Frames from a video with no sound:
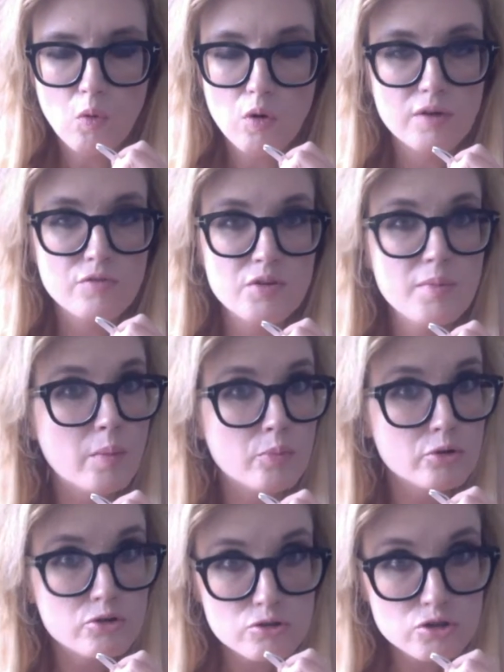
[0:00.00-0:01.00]
or a female
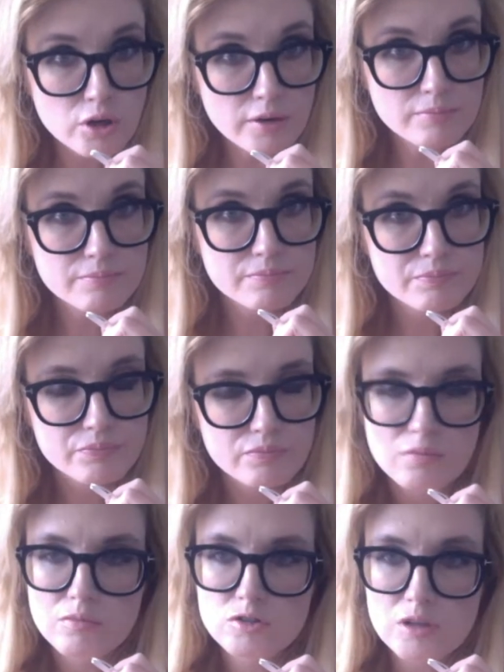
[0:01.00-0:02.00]
producer.
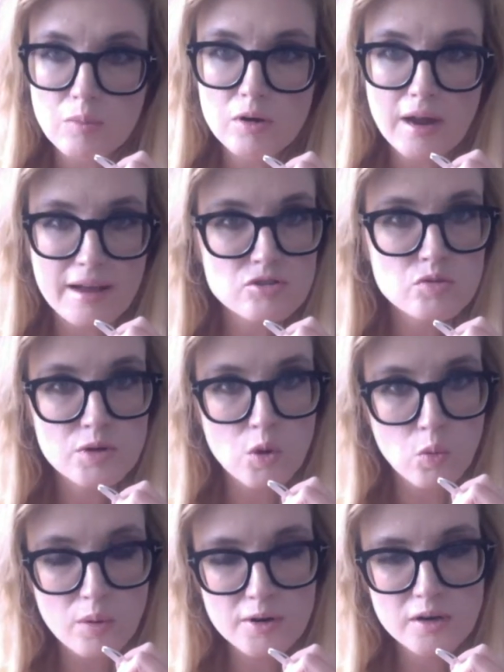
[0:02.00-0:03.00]
Someone has to be
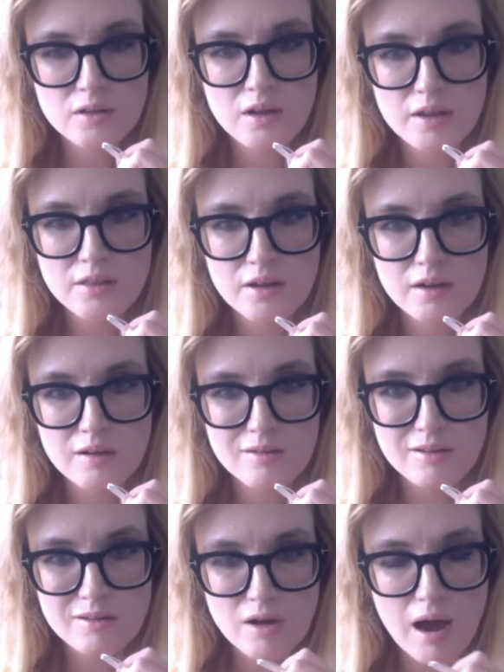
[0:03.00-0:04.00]
a woman in the, in
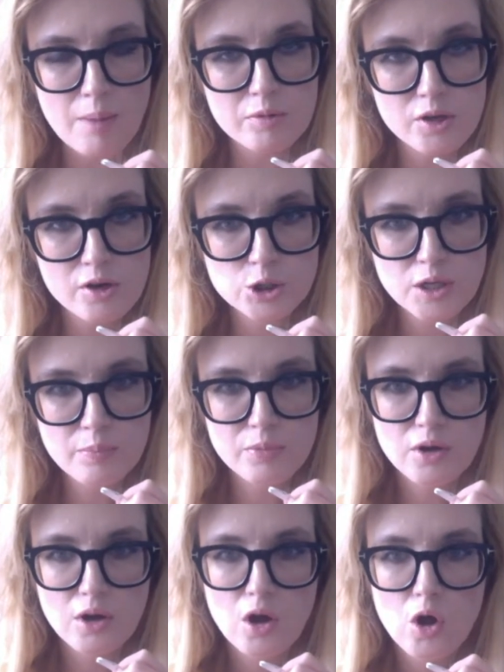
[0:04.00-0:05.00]
the top leadership,